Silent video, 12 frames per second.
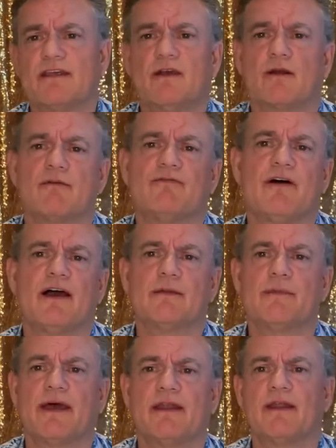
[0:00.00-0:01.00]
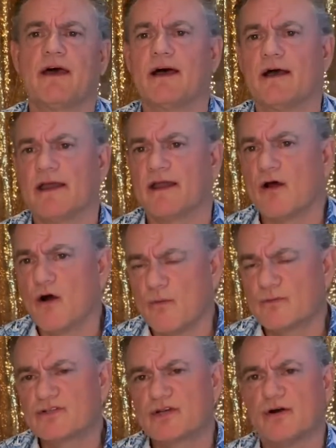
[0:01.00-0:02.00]
You're going to find them at home
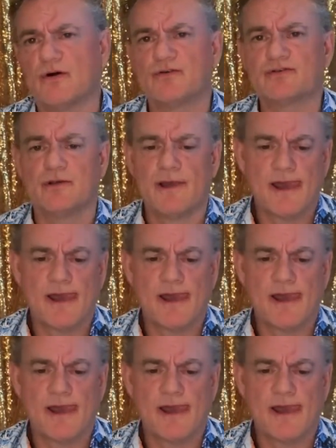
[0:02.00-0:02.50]
shows.